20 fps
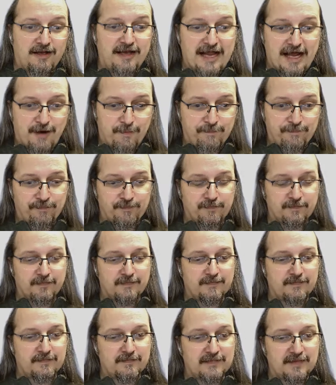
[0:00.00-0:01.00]
Now,
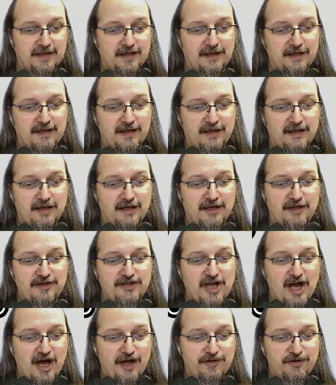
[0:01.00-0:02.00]
the
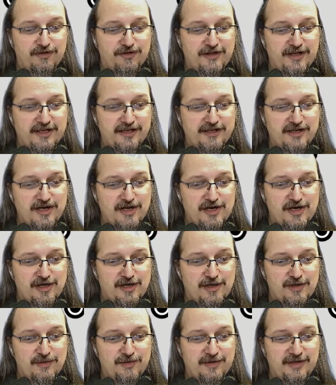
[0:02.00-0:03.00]
other thing to
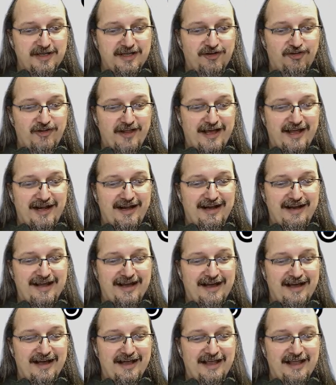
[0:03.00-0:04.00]
know is that,
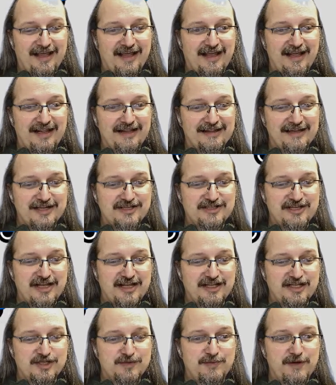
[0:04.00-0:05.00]
let's say
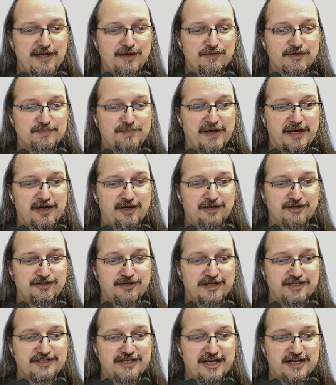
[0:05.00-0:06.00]
the speed was bigger. So
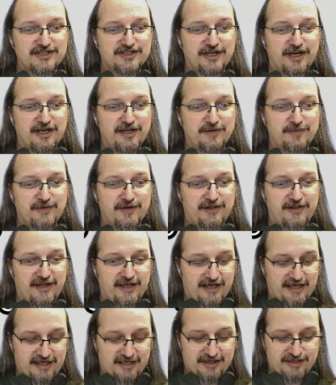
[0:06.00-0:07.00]
let's say I started with
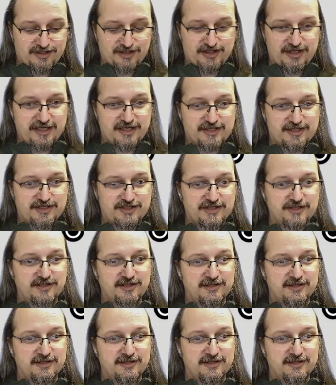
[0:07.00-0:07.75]
a 6.